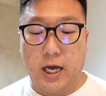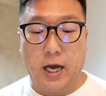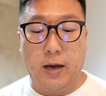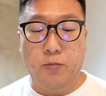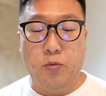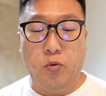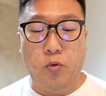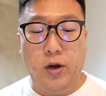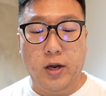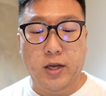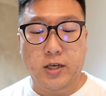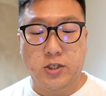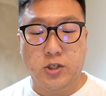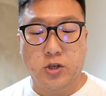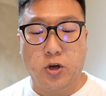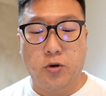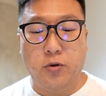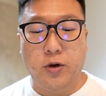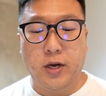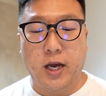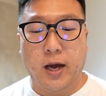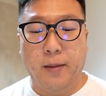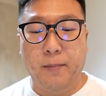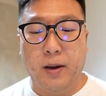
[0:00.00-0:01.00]
I'm really
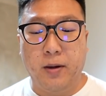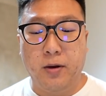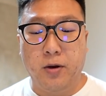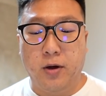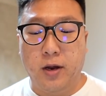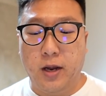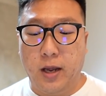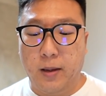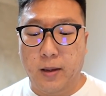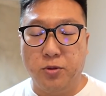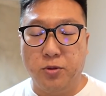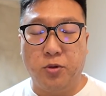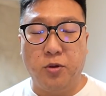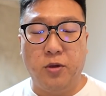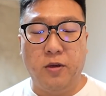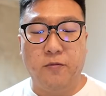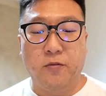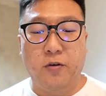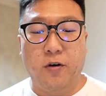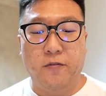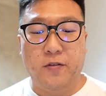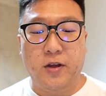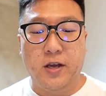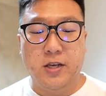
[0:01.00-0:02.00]
sorry that I'm not to
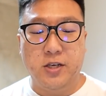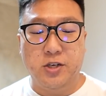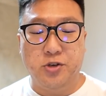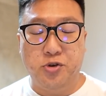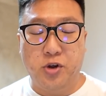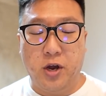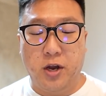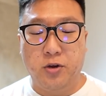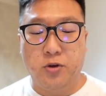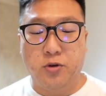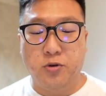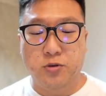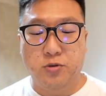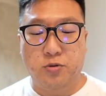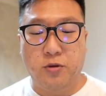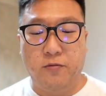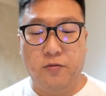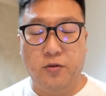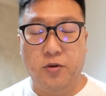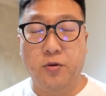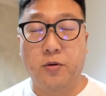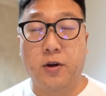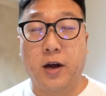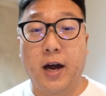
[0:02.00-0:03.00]
evolve the Yuan-Goose with
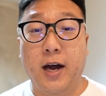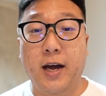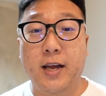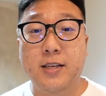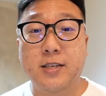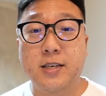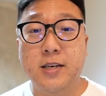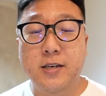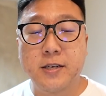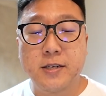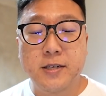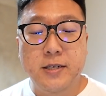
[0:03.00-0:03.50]
you guys